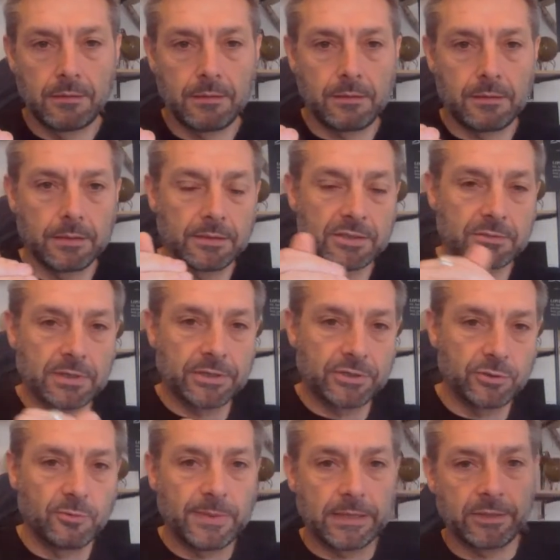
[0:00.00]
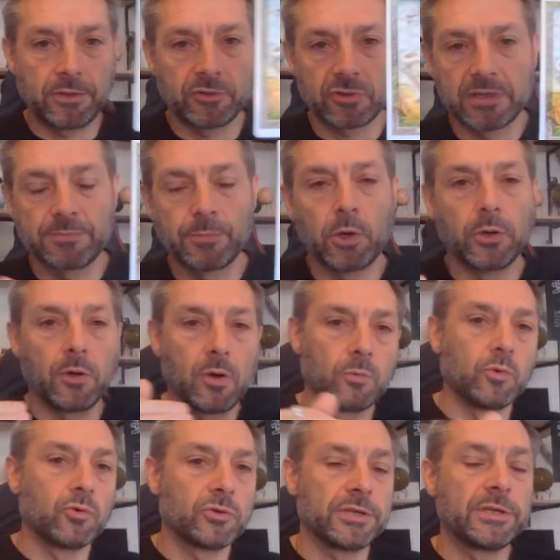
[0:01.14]
I scratch your back, you scratch mine. I
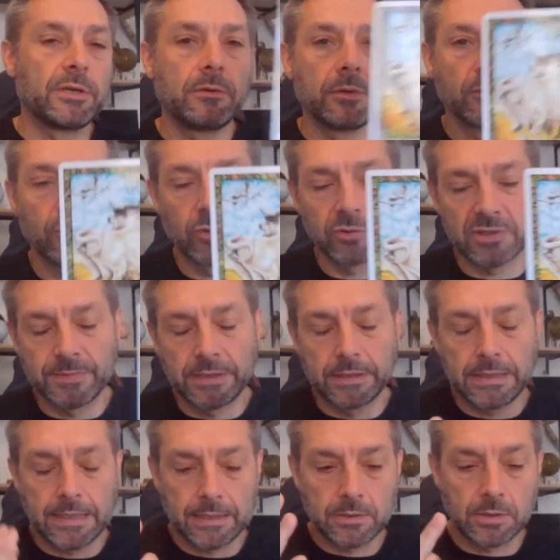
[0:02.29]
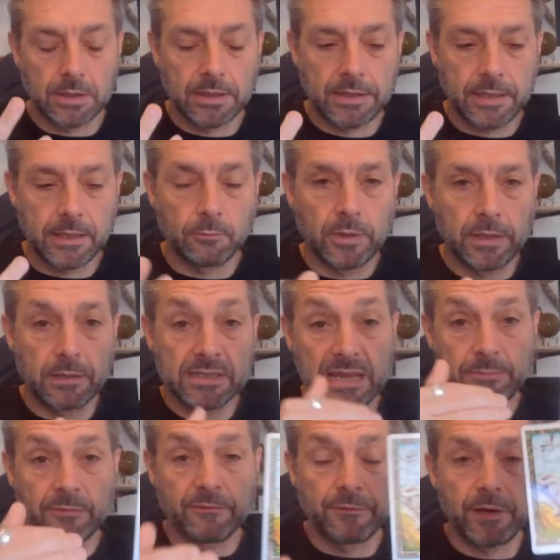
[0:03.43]
water you, you water me. That kind of thing, where it's
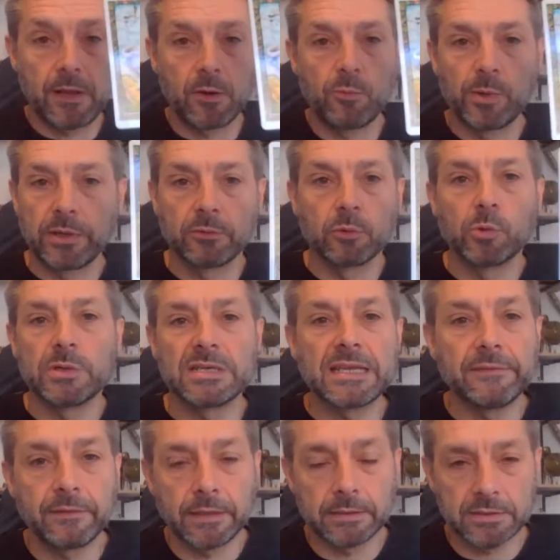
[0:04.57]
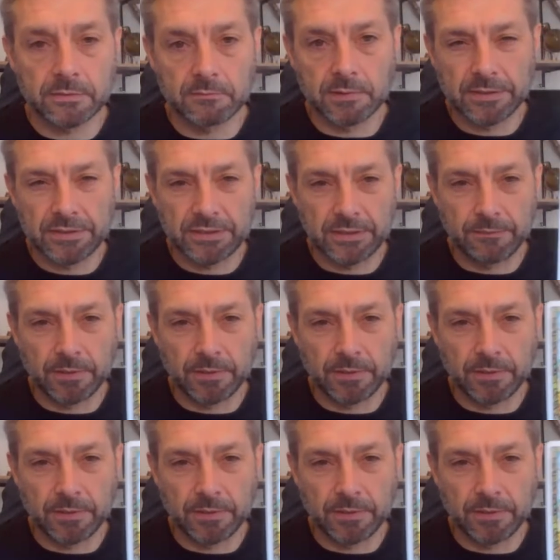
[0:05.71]
ebb and flow, but you're always giving to the relationship.